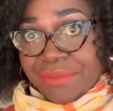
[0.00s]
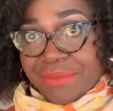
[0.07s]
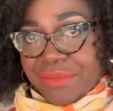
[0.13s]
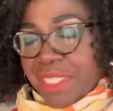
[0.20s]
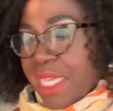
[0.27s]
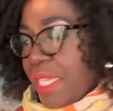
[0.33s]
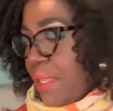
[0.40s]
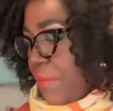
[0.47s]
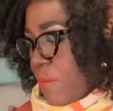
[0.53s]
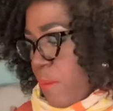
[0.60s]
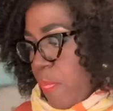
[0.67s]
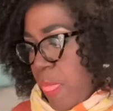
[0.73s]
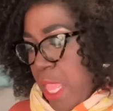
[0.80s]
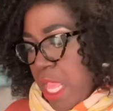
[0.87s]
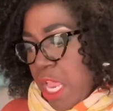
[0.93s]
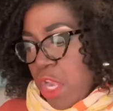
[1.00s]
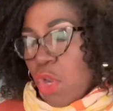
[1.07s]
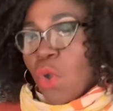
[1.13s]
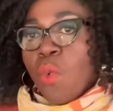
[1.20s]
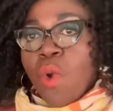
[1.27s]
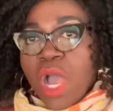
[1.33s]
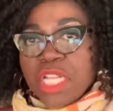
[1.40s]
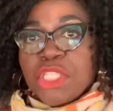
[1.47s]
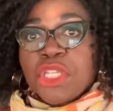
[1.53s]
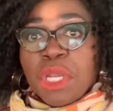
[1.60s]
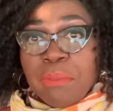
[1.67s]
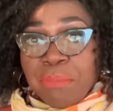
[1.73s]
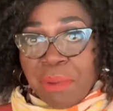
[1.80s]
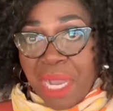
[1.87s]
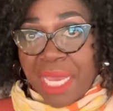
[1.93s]
Okay? Now, once your
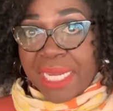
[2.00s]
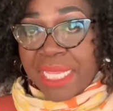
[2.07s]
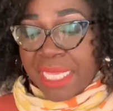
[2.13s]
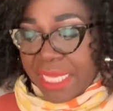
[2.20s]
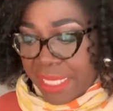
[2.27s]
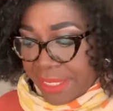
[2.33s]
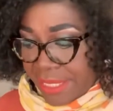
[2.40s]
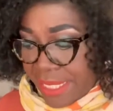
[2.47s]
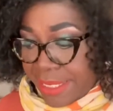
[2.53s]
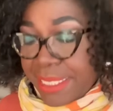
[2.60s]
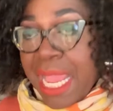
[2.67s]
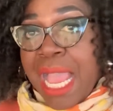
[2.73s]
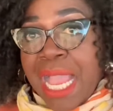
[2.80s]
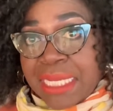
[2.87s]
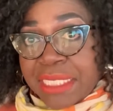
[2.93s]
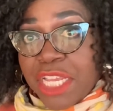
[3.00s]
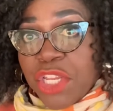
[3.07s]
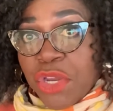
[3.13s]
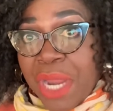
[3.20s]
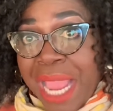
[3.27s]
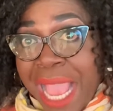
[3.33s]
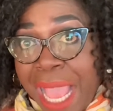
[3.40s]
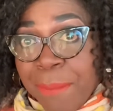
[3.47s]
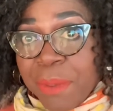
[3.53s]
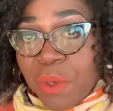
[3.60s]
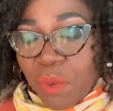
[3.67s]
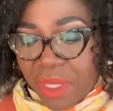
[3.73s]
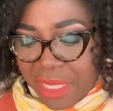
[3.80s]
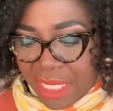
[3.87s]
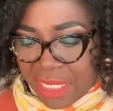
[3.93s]
body is intact and you're happy
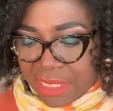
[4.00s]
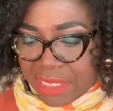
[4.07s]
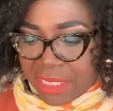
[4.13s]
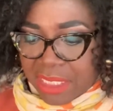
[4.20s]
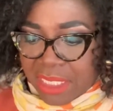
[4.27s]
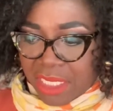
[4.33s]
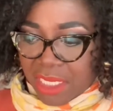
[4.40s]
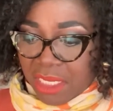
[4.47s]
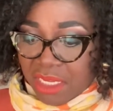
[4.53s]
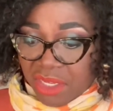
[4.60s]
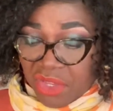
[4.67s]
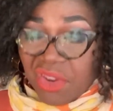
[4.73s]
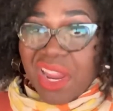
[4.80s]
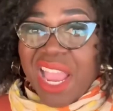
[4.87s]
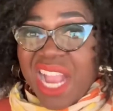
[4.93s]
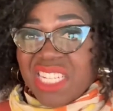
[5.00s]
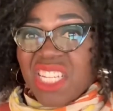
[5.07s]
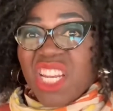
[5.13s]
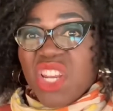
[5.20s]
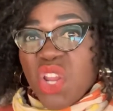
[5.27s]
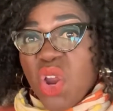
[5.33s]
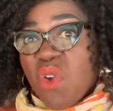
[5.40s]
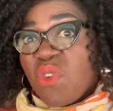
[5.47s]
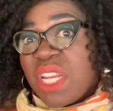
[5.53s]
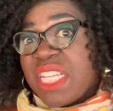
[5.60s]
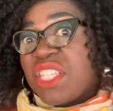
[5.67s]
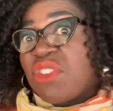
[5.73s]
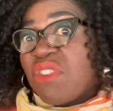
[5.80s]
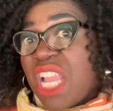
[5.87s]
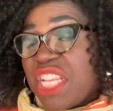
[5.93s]
with it, you're actually now ready
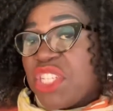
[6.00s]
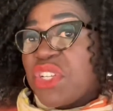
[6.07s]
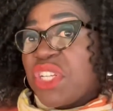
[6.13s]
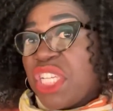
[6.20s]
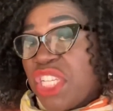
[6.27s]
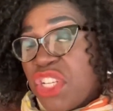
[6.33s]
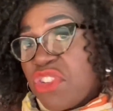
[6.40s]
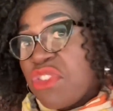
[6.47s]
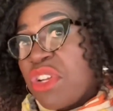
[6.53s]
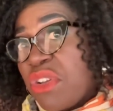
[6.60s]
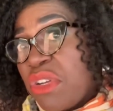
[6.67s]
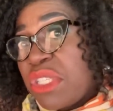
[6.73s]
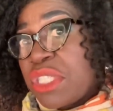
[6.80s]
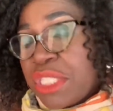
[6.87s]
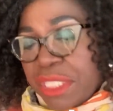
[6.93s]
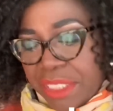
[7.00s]
to write your introduction.